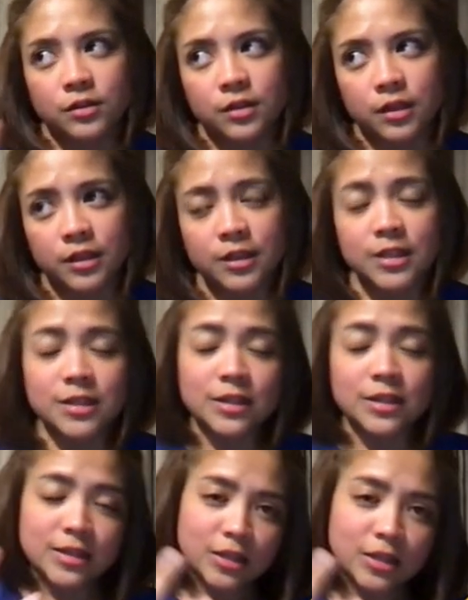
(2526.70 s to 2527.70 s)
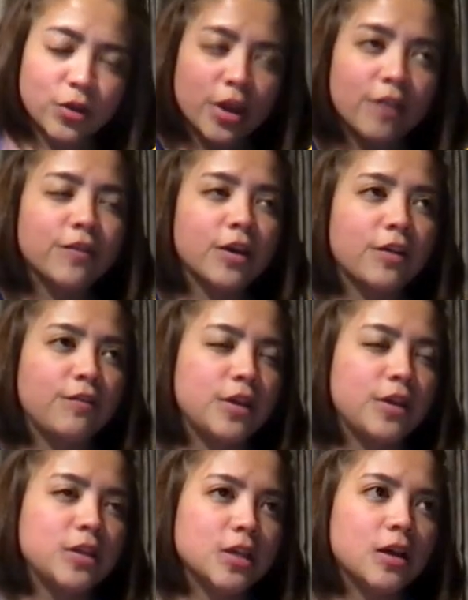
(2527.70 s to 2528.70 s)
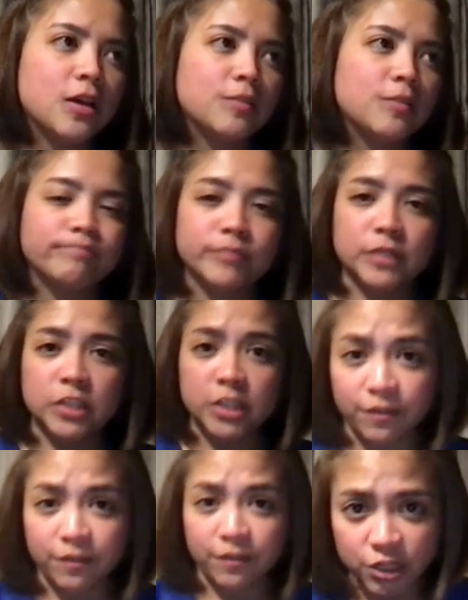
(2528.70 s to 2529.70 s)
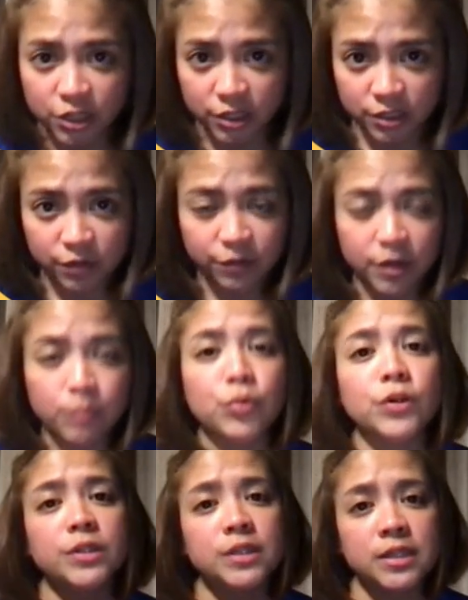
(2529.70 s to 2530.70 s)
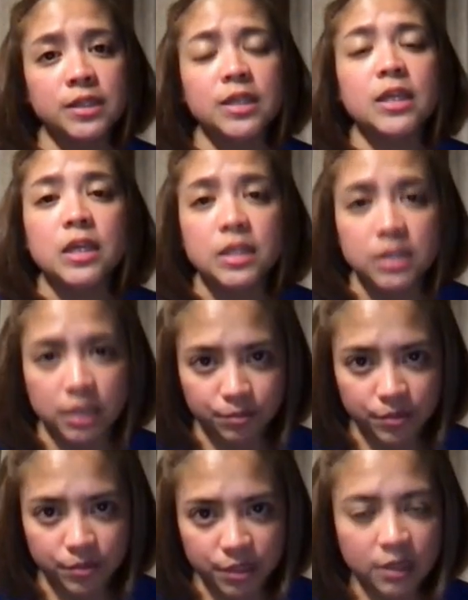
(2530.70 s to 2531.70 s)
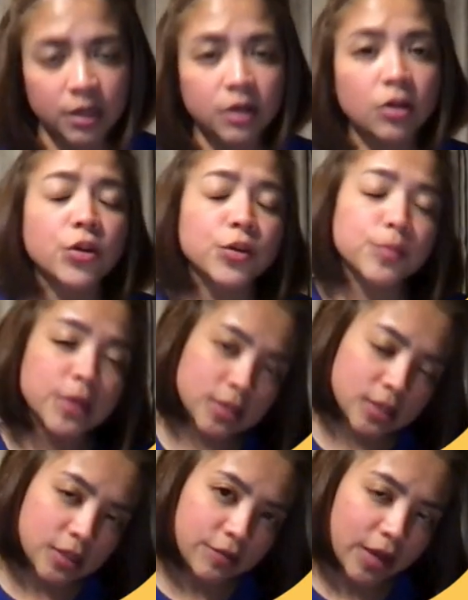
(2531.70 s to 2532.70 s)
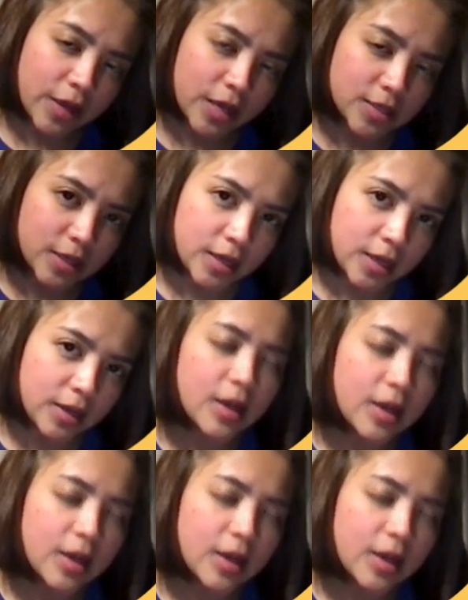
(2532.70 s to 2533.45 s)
In this lesson, we have covered the definitions of important key terms in an argumentative essay,